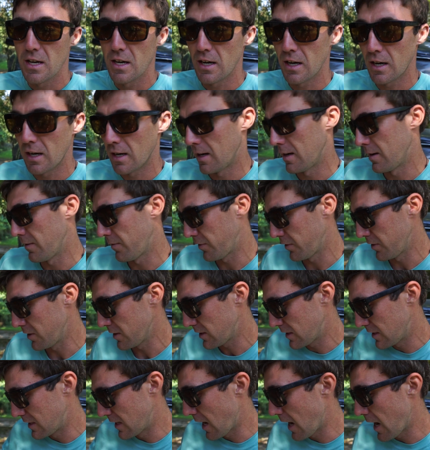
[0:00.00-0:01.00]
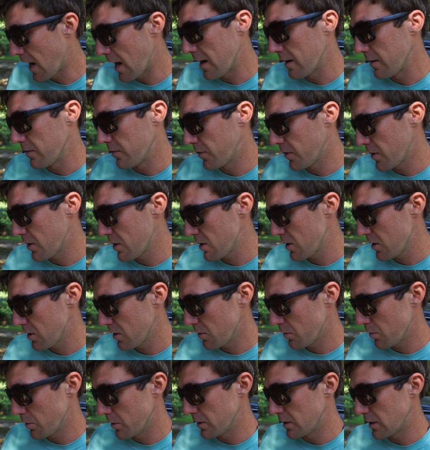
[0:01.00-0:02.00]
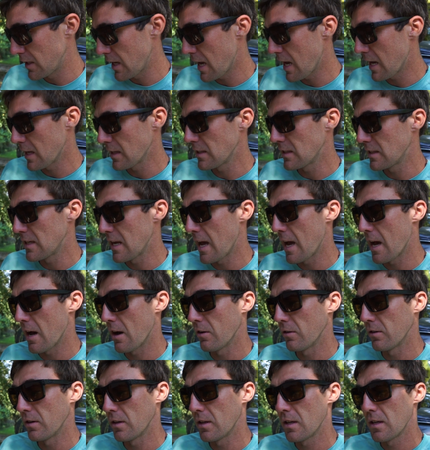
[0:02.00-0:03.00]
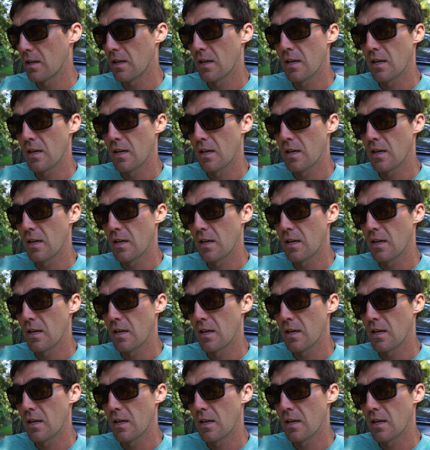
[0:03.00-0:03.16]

uh, for this dive was hands down